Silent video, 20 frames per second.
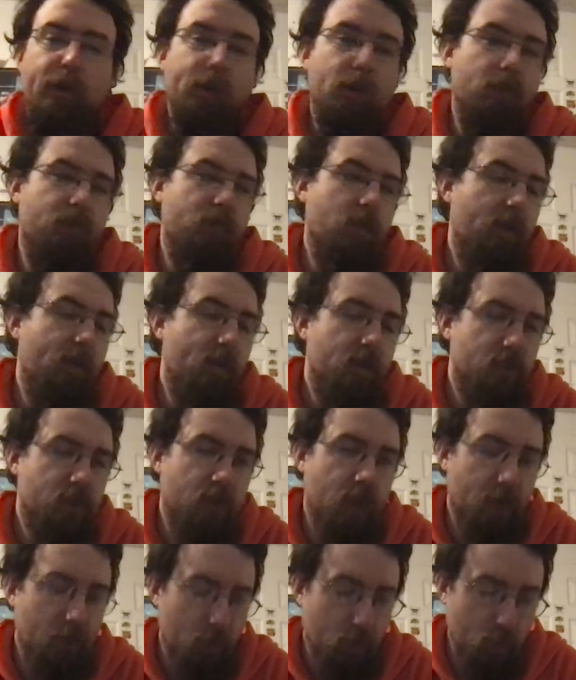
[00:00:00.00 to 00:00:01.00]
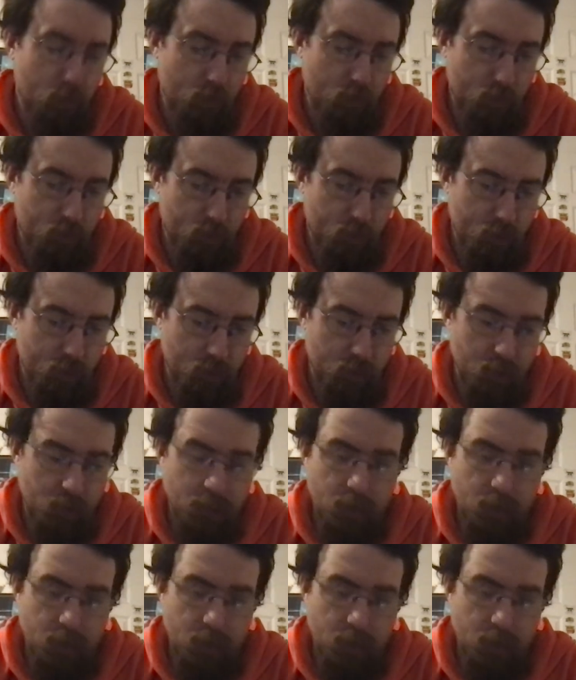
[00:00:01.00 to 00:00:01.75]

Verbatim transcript: the previous titles